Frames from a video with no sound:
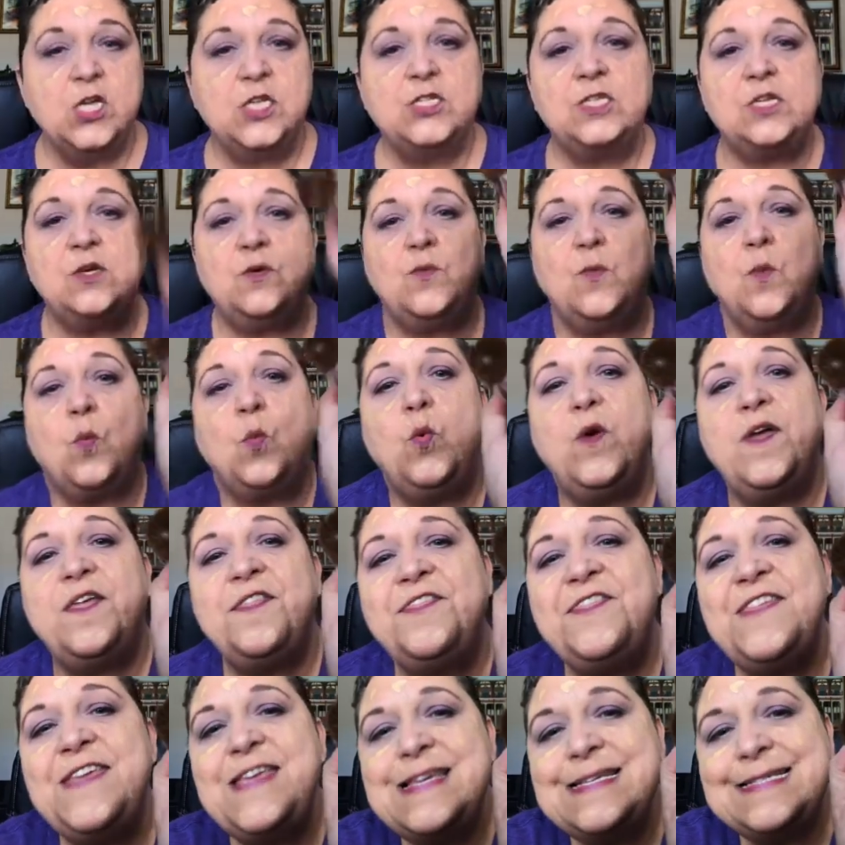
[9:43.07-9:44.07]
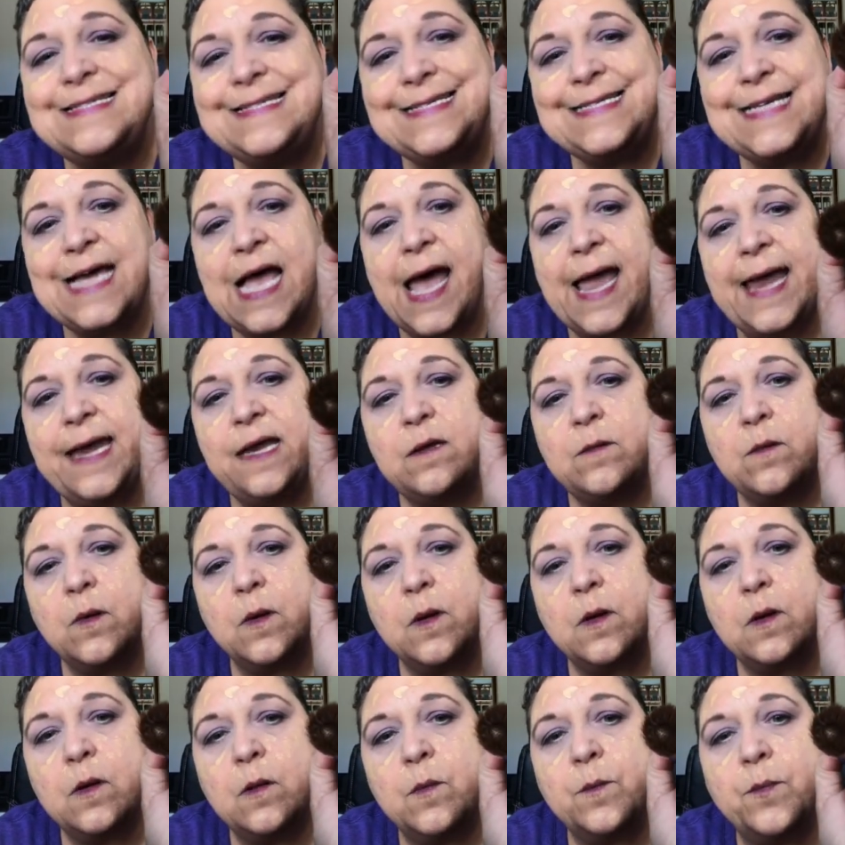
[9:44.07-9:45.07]
So with these tight
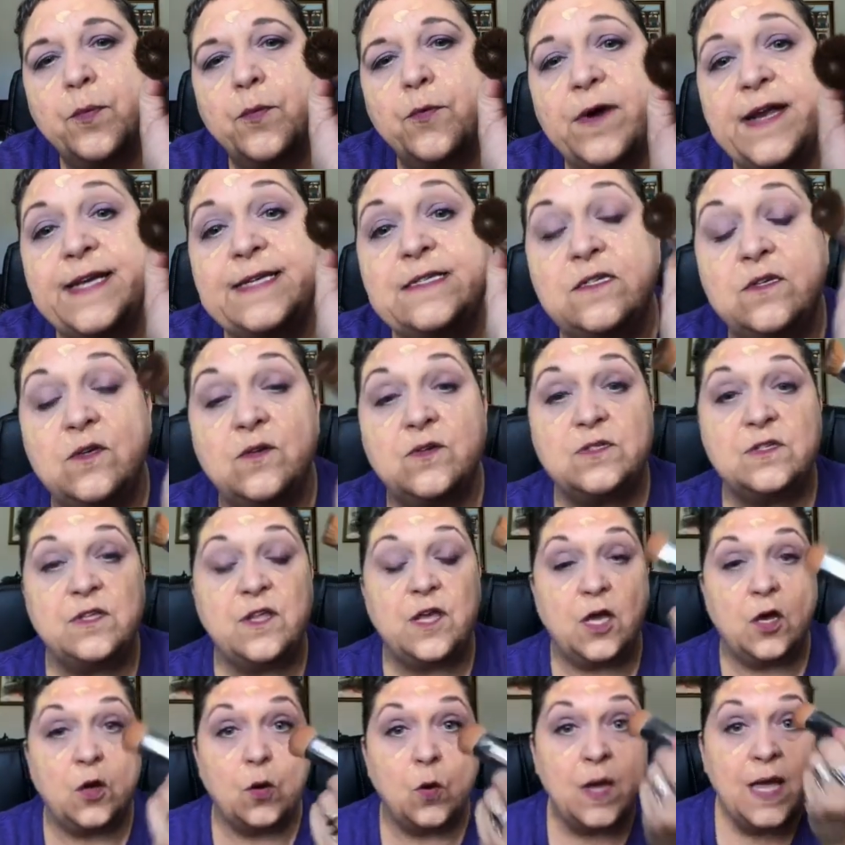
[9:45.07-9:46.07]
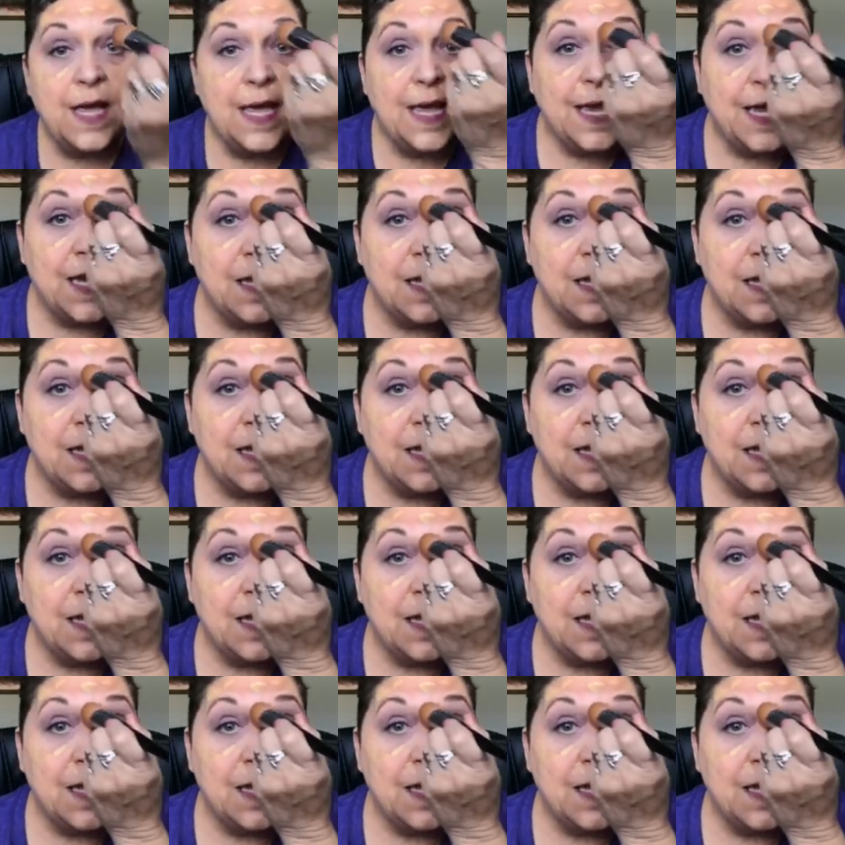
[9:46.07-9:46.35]
bristles though,